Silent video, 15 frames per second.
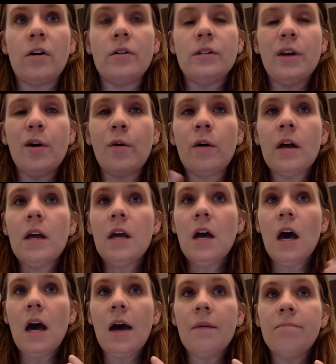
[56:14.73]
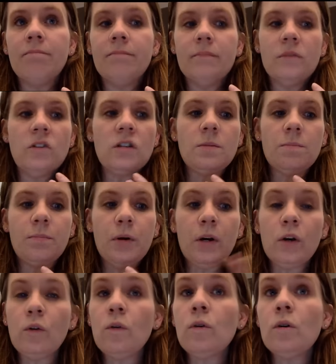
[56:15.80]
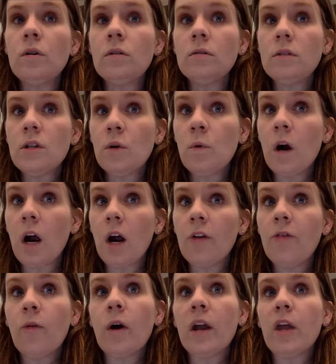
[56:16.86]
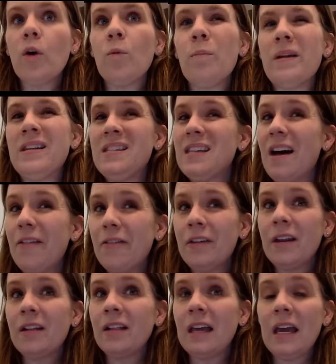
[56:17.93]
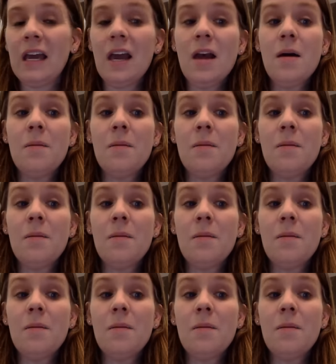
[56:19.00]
So uh, just put Google to work for you, but definitely